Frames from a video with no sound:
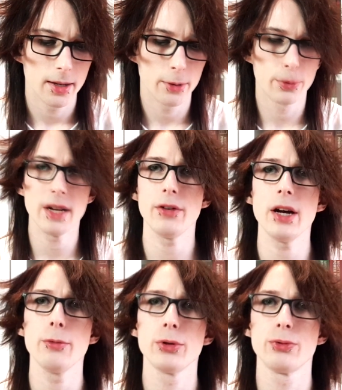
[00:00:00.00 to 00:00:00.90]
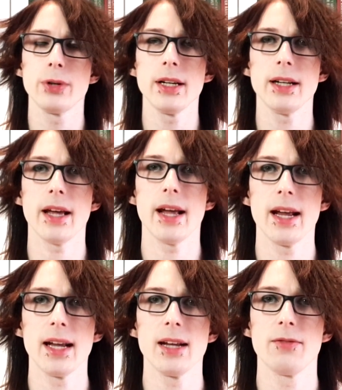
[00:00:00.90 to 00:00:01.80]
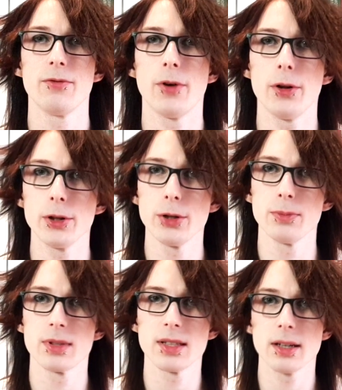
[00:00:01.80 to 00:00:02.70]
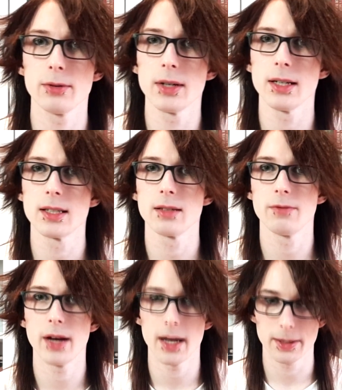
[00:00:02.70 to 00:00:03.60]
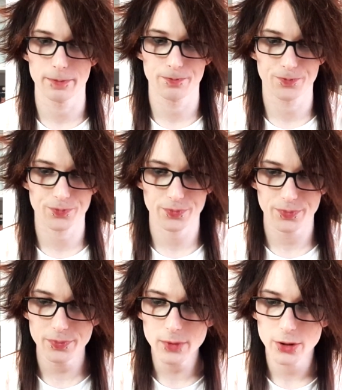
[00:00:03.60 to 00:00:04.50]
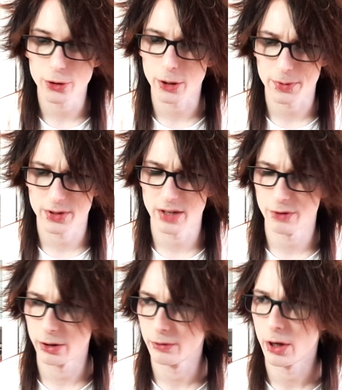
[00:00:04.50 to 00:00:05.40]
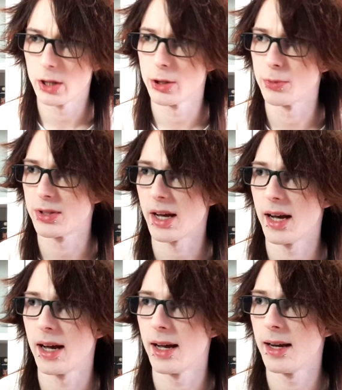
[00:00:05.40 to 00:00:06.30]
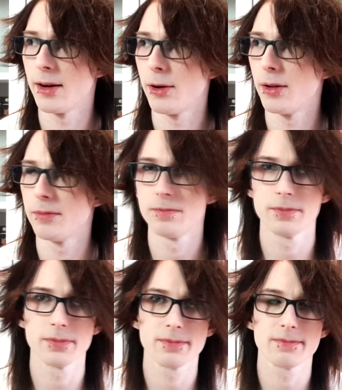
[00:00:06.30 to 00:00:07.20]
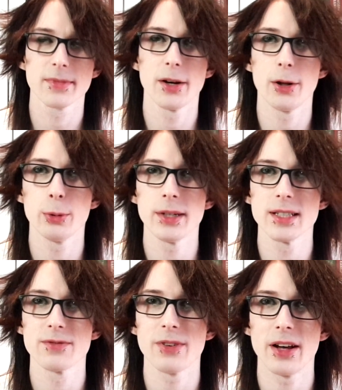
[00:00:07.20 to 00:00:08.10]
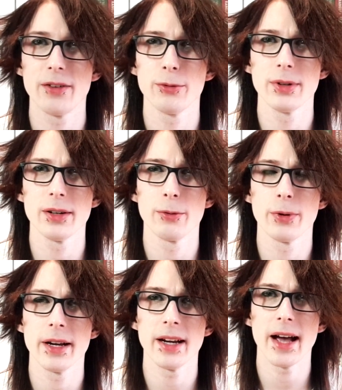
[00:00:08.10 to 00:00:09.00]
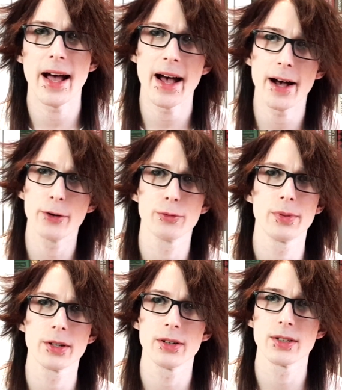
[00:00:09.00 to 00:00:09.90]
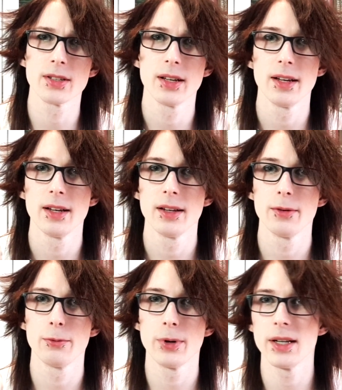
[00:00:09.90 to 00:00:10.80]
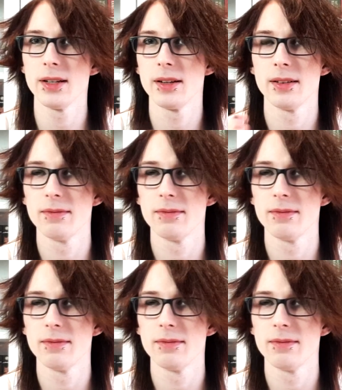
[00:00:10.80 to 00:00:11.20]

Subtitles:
whenever I would read a volume series that took up several volumes, I always found a way out, because when